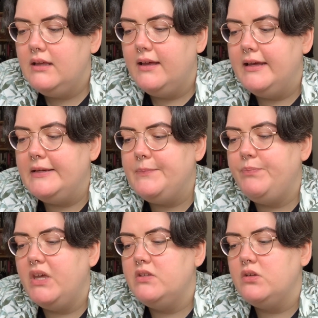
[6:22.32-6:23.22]

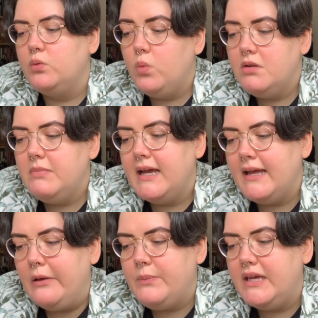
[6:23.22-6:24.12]
I sold 1
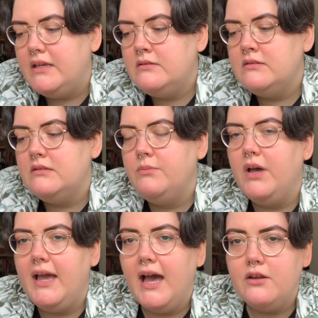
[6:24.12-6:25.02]
blackout piece, but
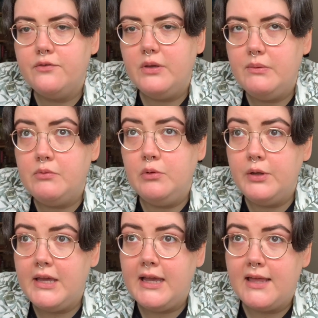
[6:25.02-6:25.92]
I had a few people
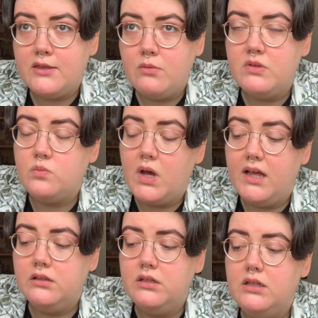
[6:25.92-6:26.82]
looking at them as
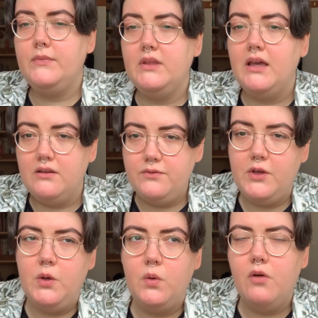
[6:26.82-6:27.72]
well, and a
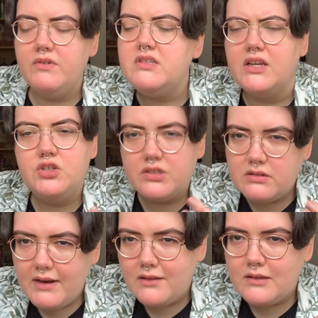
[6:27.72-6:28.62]
few conversations
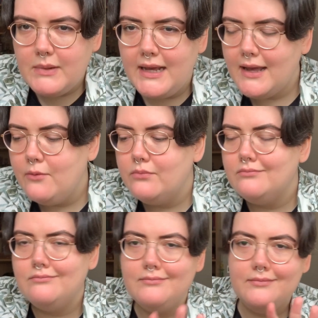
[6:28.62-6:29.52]
around the blackout
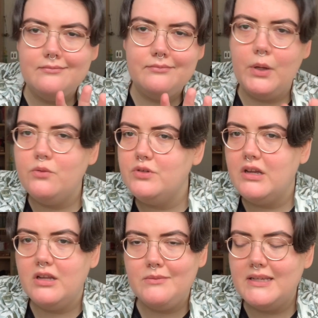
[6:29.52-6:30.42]
poetry
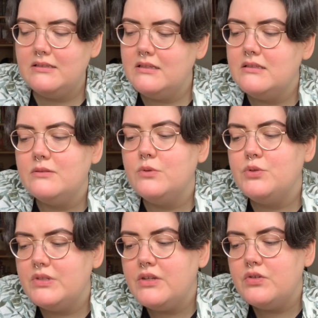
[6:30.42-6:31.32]
kind of pieces, which
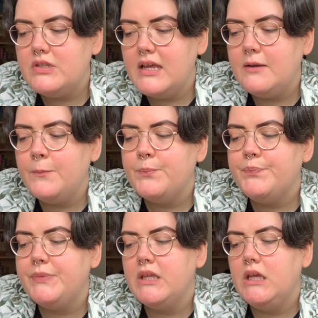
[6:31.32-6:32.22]
was interesting.
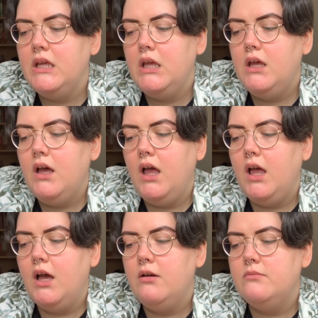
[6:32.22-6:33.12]

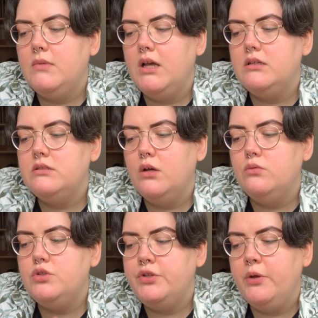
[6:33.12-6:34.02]
I
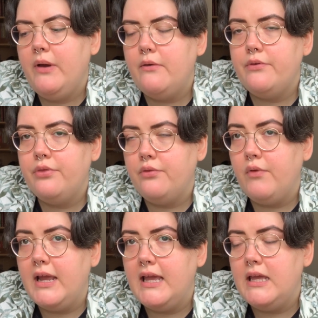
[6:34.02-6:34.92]
sold 2 out of
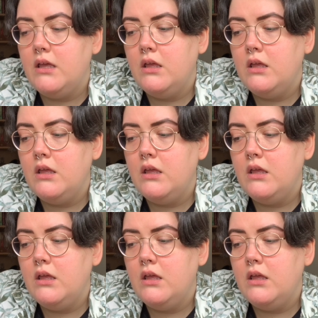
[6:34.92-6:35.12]
3